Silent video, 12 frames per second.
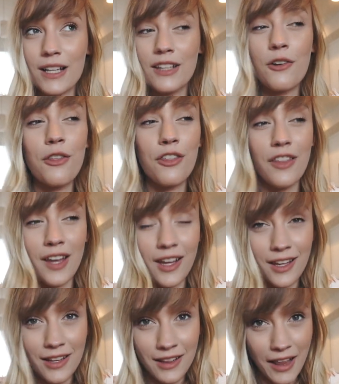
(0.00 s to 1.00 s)
a little
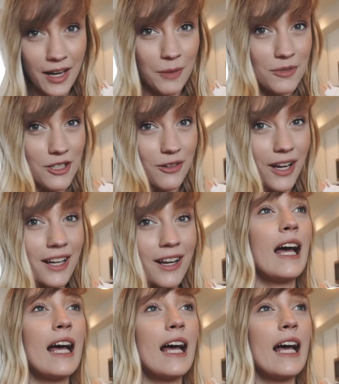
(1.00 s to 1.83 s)
thing that I'm doing.